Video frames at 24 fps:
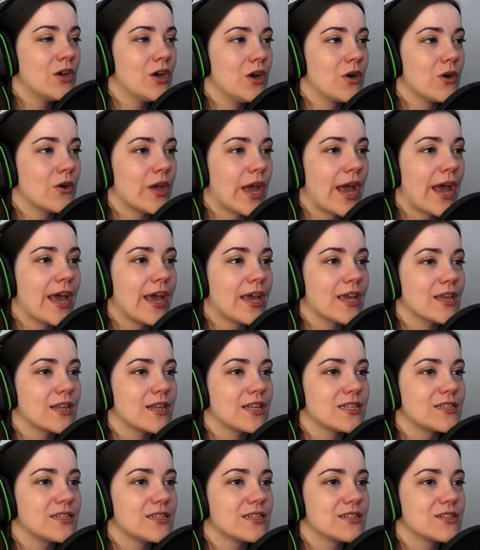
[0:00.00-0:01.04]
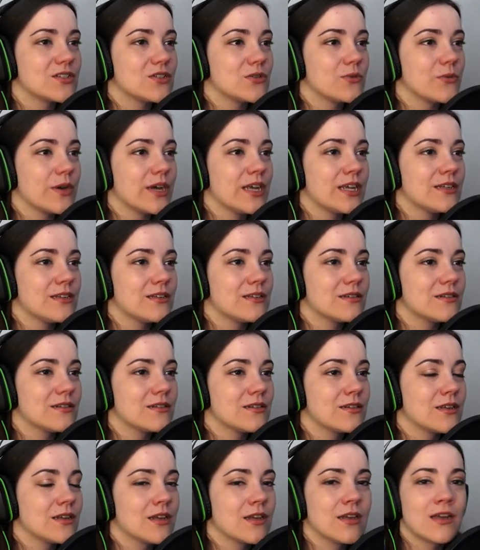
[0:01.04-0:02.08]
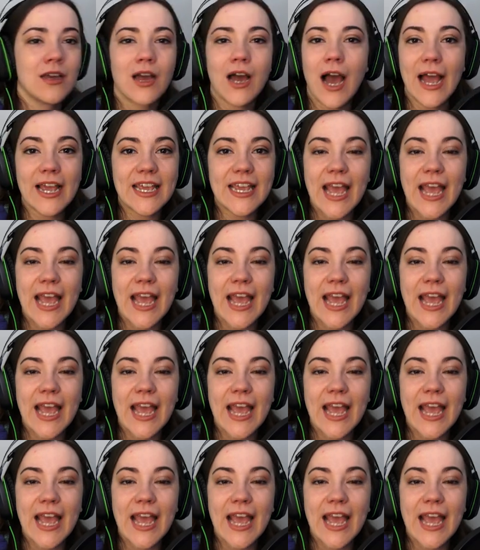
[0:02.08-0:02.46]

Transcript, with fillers: Okay, let, us do it. I